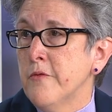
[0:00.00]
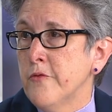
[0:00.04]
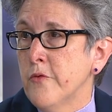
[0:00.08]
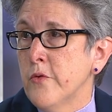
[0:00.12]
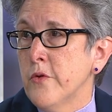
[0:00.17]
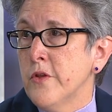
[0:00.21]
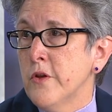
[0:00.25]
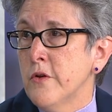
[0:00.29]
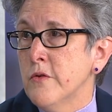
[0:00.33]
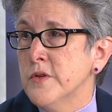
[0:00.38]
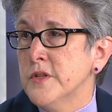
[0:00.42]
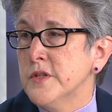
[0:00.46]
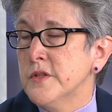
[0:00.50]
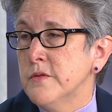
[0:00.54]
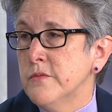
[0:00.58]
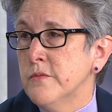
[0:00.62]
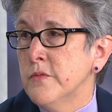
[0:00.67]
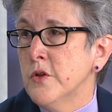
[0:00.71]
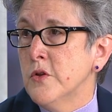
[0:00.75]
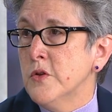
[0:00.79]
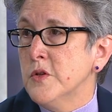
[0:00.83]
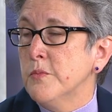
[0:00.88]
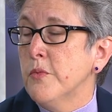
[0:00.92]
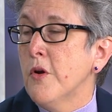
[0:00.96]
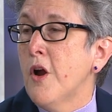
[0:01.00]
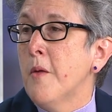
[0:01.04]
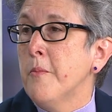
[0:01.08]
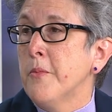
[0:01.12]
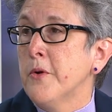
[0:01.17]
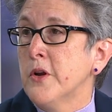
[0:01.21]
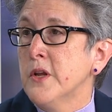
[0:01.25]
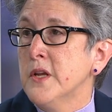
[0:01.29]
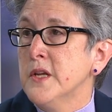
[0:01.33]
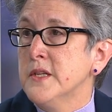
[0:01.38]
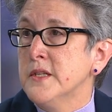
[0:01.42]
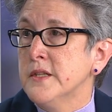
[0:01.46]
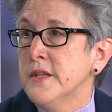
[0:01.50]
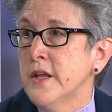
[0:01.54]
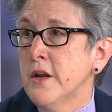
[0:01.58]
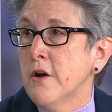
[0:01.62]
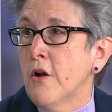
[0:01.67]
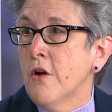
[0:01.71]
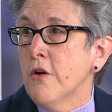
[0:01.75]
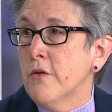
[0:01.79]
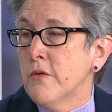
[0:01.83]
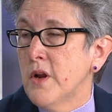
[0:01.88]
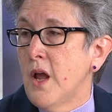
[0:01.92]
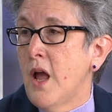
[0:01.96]
for those those properties that
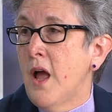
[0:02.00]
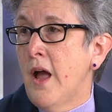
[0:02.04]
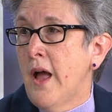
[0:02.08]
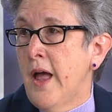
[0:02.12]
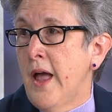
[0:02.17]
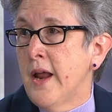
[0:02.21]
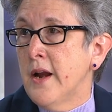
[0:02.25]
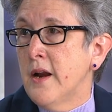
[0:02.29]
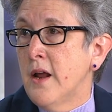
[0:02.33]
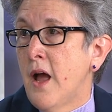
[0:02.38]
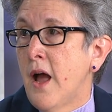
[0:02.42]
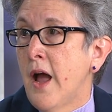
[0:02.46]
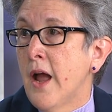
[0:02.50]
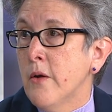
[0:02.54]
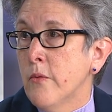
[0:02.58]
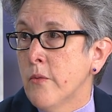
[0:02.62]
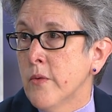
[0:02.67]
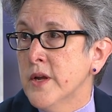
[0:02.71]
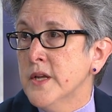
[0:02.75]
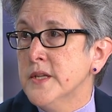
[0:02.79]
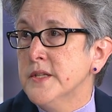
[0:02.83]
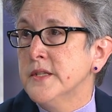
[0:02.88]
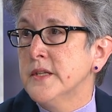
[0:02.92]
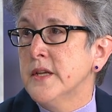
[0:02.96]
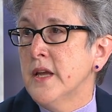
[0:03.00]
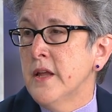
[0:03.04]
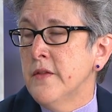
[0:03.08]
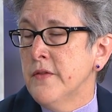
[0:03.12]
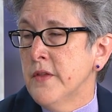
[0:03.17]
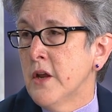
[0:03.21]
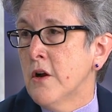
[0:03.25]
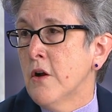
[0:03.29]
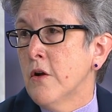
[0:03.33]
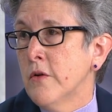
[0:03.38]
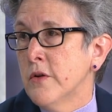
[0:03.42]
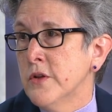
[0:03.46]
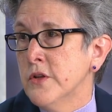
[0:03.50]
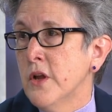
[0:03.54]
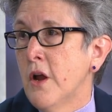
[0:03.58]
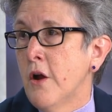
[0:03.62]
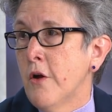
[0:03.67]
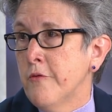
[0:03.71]
are at high risk and that are,